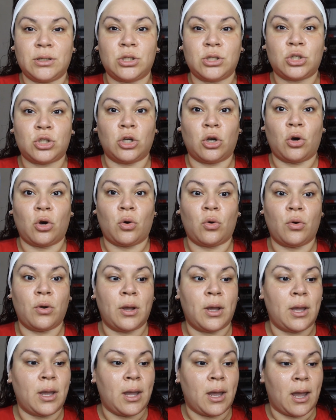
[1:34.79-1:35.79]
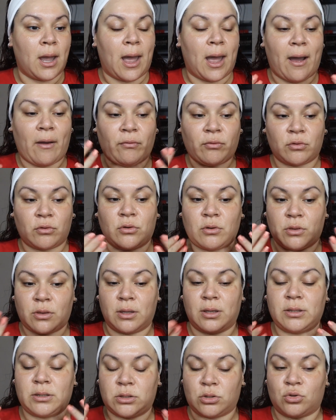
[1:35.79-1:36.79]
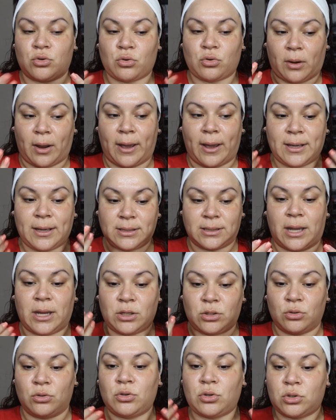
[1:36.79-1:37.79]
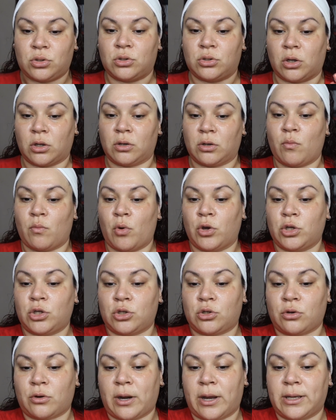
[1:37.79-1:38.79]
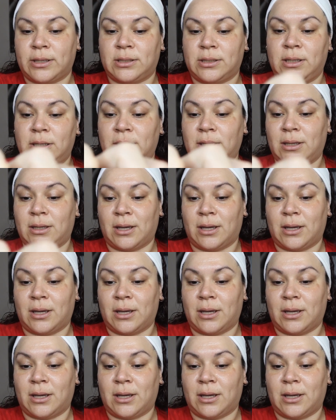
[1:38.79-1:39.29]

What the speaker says: So after this dries, I do start moisturizing.